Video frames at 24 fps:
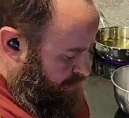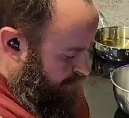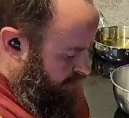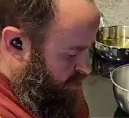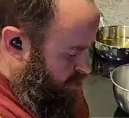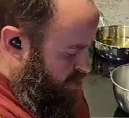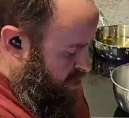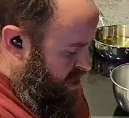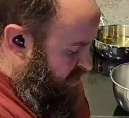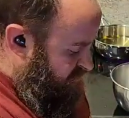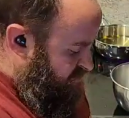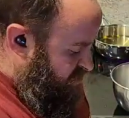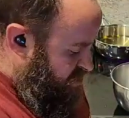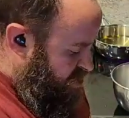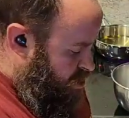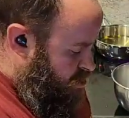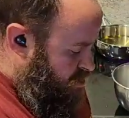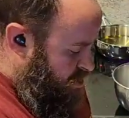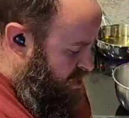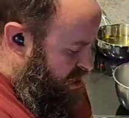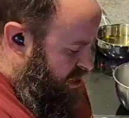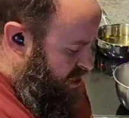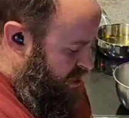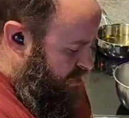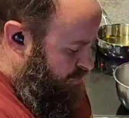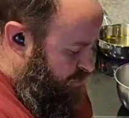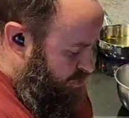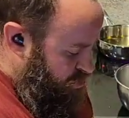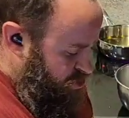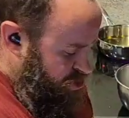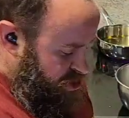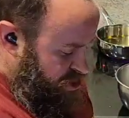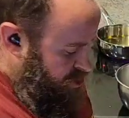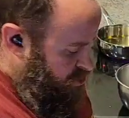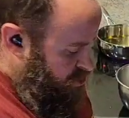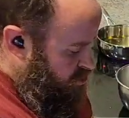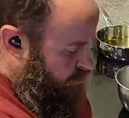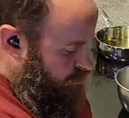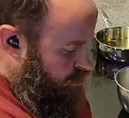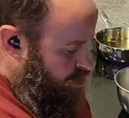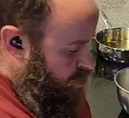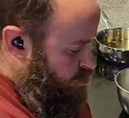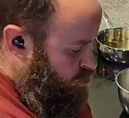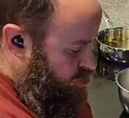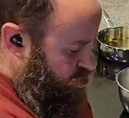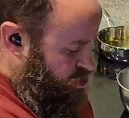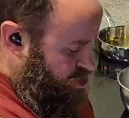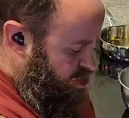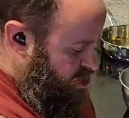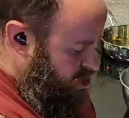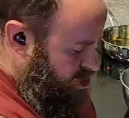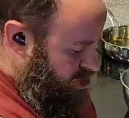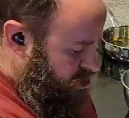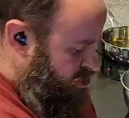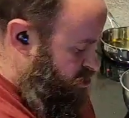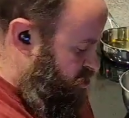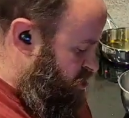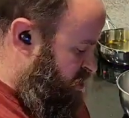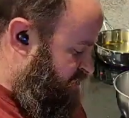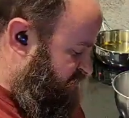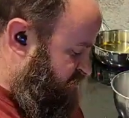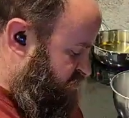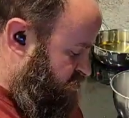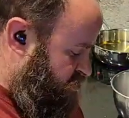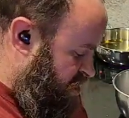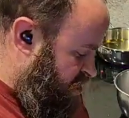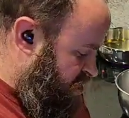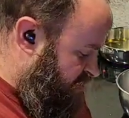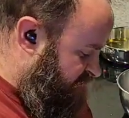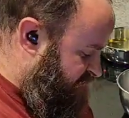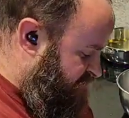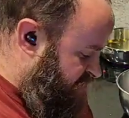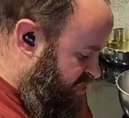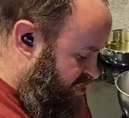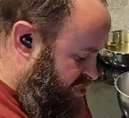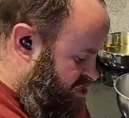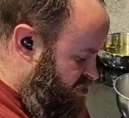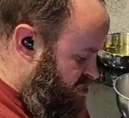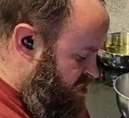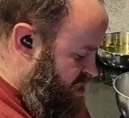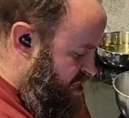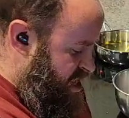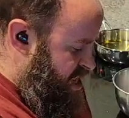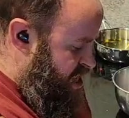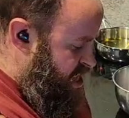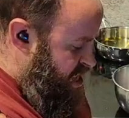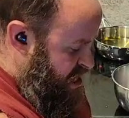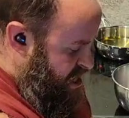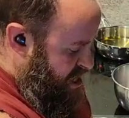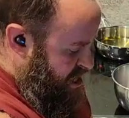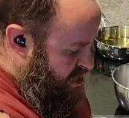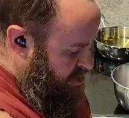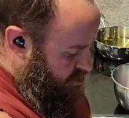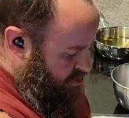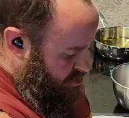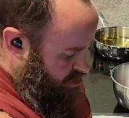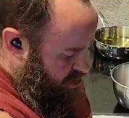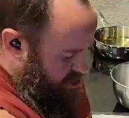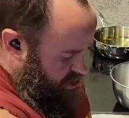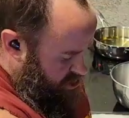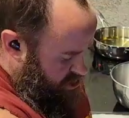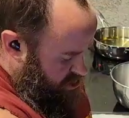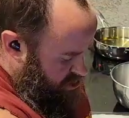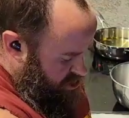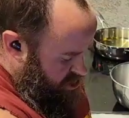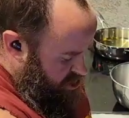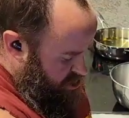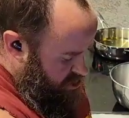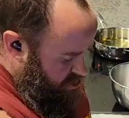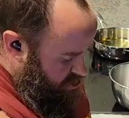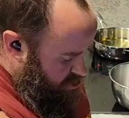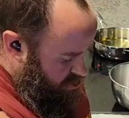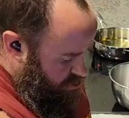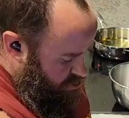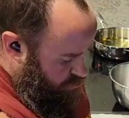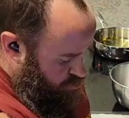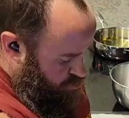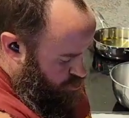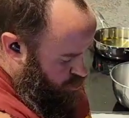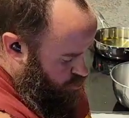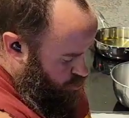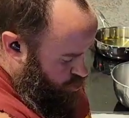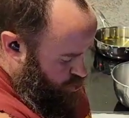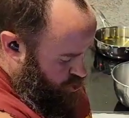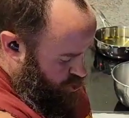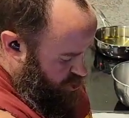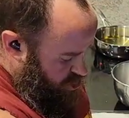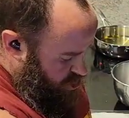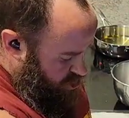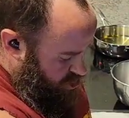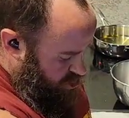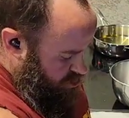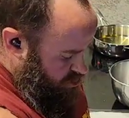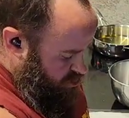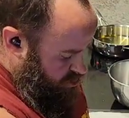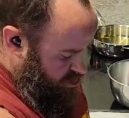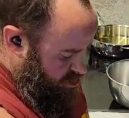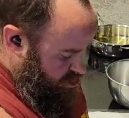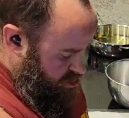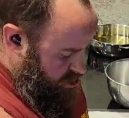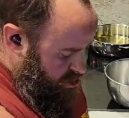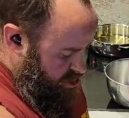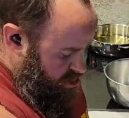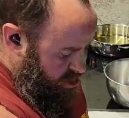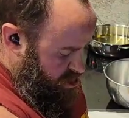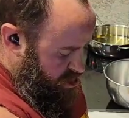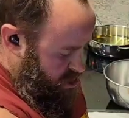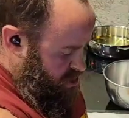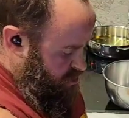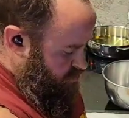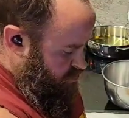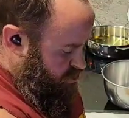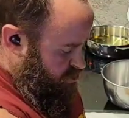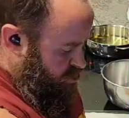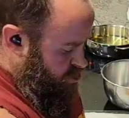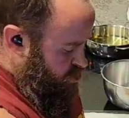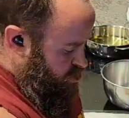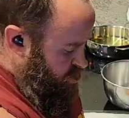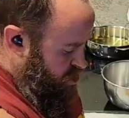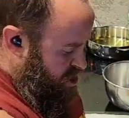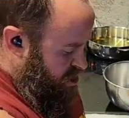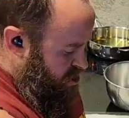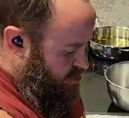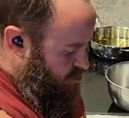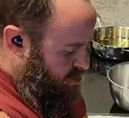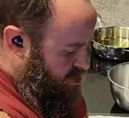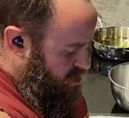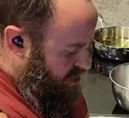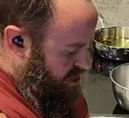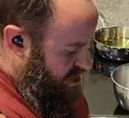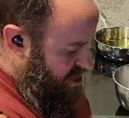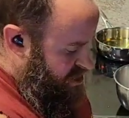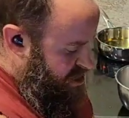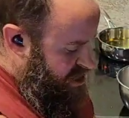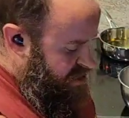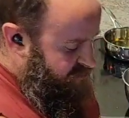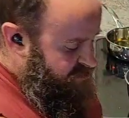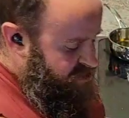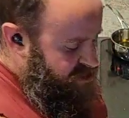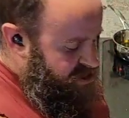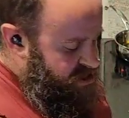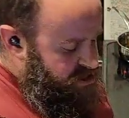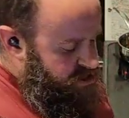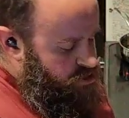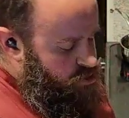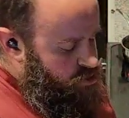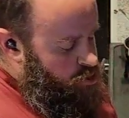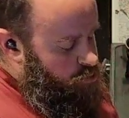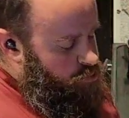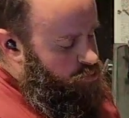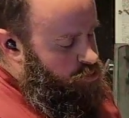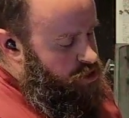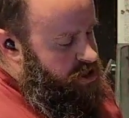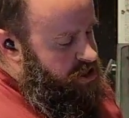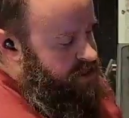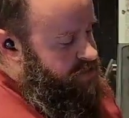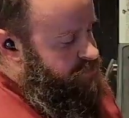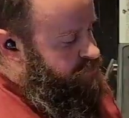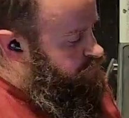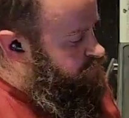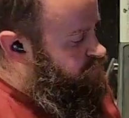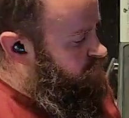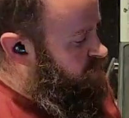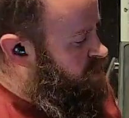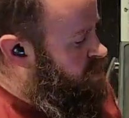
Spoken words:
Don't have to go in any particular motion. You don't have to do like a figure 8 or any of that other bullshit. You just kind of want to get everything incorporated.